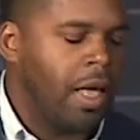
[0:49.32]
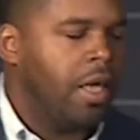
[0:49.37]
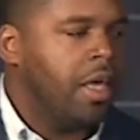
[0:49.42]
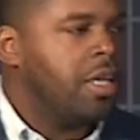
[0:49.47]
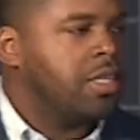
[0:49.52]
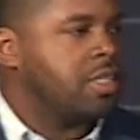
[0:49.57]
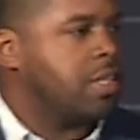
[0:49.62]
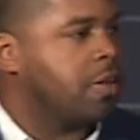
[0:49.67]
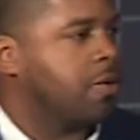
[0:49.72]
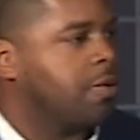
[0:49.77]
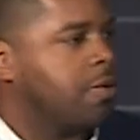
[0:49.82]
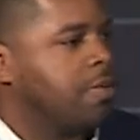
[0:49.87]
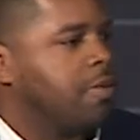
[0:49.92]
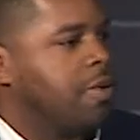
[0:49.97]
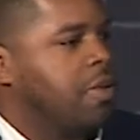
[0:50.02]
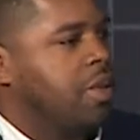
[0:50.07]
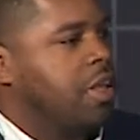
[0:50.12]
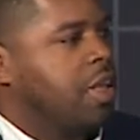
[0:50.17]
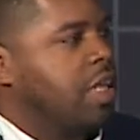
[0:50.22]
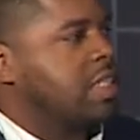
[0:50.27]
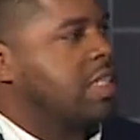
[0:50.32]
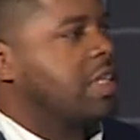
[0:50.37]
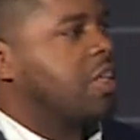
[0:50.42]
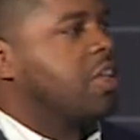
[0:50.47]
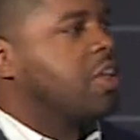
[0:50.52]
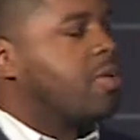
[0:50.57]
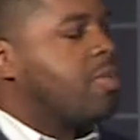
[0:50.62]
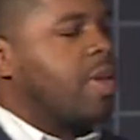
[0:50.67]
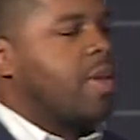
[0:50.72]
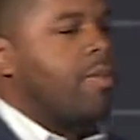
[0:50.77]
So it's a
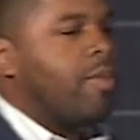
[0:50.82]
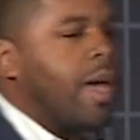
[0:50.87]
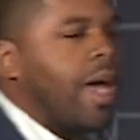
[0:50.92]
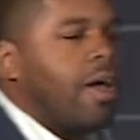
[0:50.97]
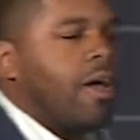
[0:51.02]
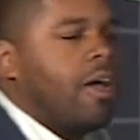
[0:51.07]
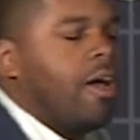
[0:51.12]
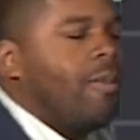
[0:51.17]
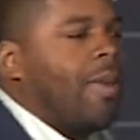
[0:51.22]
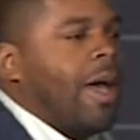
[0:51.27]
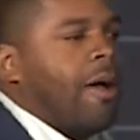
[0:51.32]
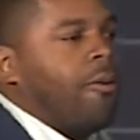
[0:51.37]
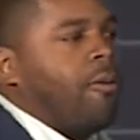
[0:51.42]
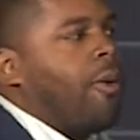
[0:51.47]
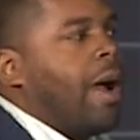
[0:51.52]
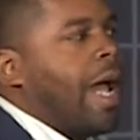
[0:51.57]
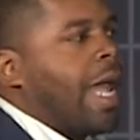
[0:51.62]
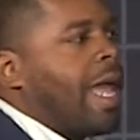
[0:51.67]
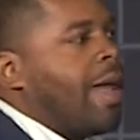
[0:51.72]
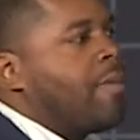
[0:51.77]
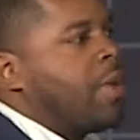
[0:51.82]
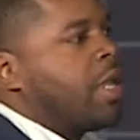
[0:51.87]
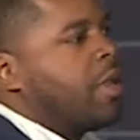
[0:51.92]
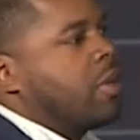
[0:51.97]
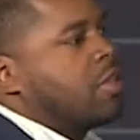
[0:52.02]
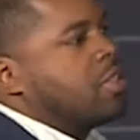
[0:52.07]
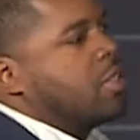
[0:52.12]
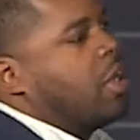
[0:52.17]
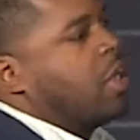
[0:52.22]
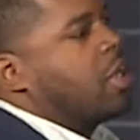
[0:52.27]
little bit about why I'm
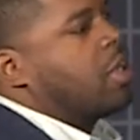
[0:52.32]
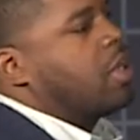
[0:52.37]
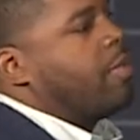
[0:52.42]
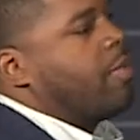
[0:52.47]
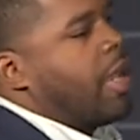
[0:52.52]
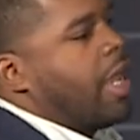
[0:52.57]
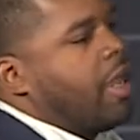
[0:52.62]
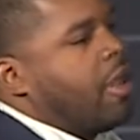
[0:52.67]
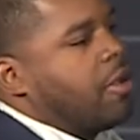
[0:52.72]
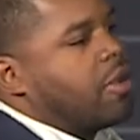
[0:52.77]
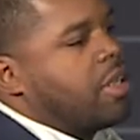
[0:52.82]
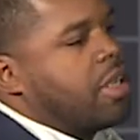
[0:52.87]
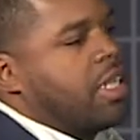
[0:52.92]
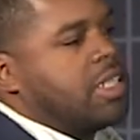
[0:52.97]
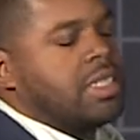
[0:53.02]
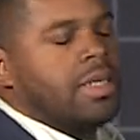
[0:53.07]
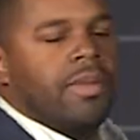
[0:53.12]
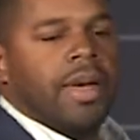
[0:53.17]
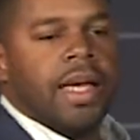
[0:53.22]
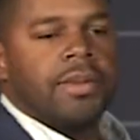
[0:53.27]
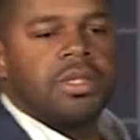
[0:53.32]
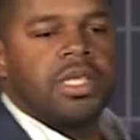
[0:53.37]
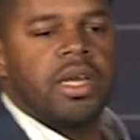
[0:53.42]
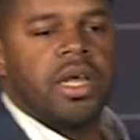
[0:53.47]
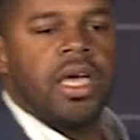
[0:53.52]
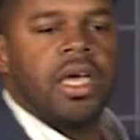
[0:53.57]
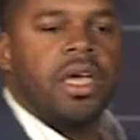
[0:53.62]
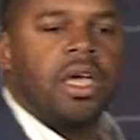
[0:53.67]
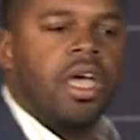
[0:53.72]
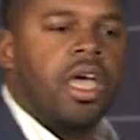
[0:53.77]
here talking about custom apps
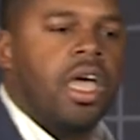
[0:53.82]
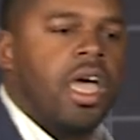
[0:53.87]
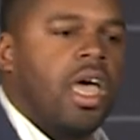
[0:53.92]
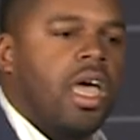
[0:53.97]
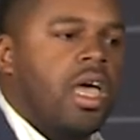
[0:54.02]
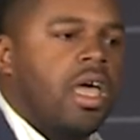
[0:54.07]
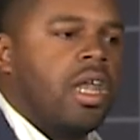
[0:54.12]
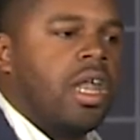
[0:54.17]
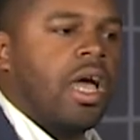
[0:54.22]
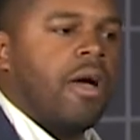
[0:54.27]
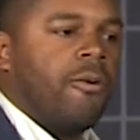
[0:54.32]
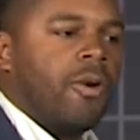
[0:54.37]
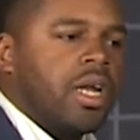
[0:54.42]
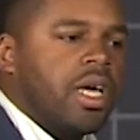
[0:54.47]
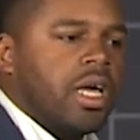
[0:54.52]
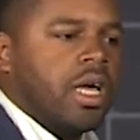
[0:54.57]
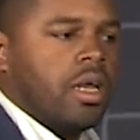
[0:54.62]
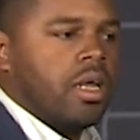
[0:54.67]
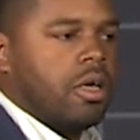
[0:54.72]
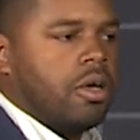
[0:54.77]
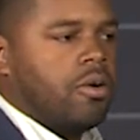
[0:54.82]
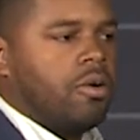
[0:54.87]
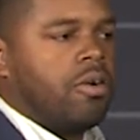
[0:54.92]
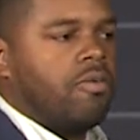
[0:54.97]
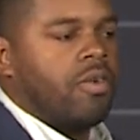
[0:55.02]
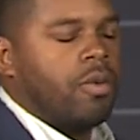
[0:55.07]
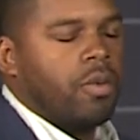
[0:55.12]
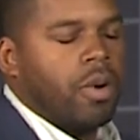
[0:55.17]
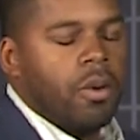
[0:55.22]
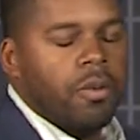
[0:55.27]
today, and I want to kind of go
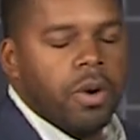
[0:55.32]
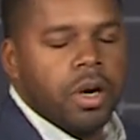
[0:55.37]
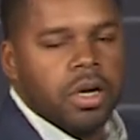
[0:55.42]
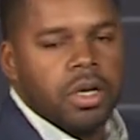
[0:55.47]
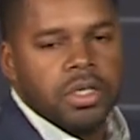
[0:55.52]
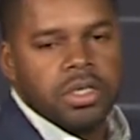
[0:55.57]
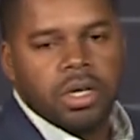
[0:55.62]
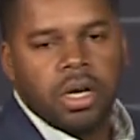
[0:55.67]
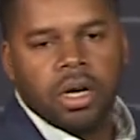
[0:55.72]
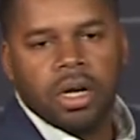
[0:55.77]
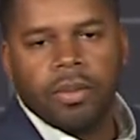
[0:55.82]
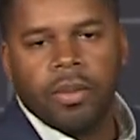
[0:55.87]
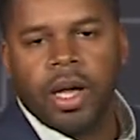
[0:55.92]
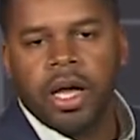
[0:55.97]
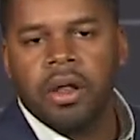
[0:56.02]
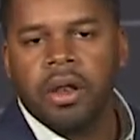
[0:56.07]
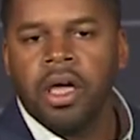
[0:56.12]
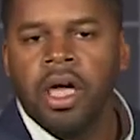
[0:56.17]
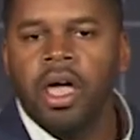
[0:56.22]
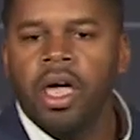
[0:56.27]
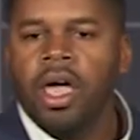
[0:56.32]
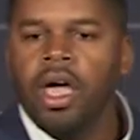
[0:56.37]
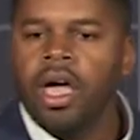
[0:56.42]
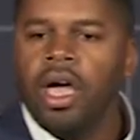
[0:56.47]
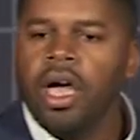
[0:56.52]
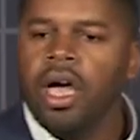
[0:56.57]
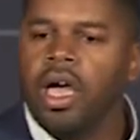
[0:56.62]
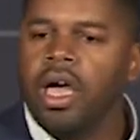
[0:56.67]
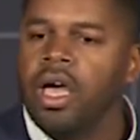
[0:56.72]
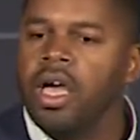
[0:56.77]
over what we're going to talk about
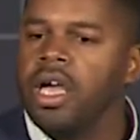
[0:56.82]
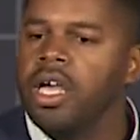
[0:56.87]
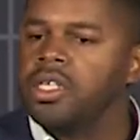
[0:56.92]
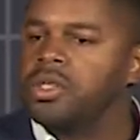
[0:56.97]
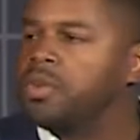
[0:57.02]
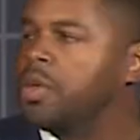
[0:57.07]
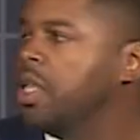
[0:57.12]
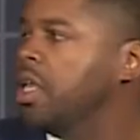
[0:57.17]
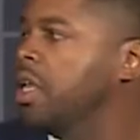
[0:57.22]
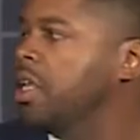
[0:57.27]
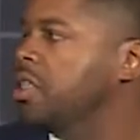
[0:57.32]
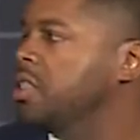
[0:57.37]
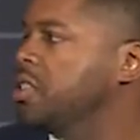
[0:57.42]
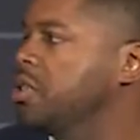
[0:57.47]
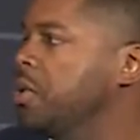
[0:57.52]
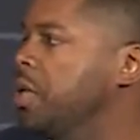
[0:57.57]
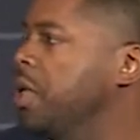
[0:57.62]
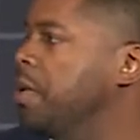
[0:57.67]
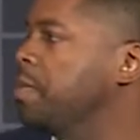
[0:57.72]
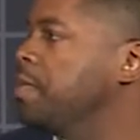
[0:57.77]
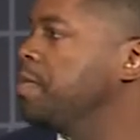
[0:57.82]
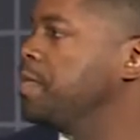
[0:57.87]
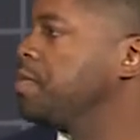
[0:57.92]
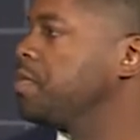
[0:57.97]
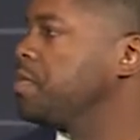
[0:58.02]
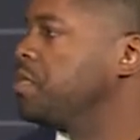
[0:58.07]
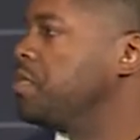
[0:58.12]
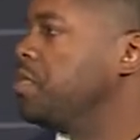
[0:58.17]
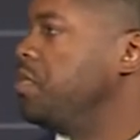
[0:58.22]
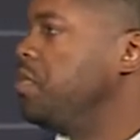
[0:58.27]
as we get into it.
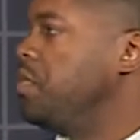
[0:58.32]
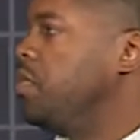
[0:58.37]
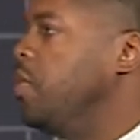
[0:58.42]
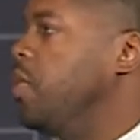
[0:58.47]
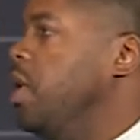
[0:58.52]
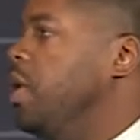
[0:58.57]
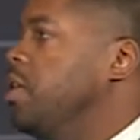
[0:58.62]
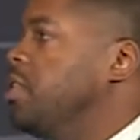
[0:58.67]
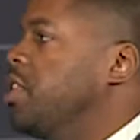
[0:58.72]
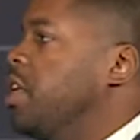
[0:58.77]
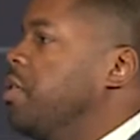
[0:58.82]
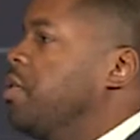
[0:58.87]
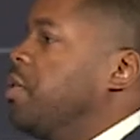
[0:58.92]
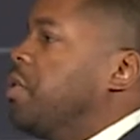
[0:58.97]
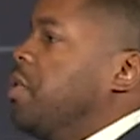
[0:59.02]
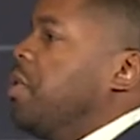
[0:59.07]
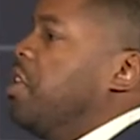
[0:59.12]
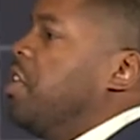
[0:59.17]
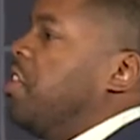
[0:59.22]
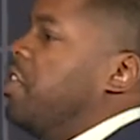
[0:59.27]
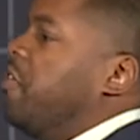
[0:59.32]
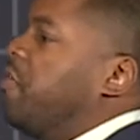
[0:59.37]
So the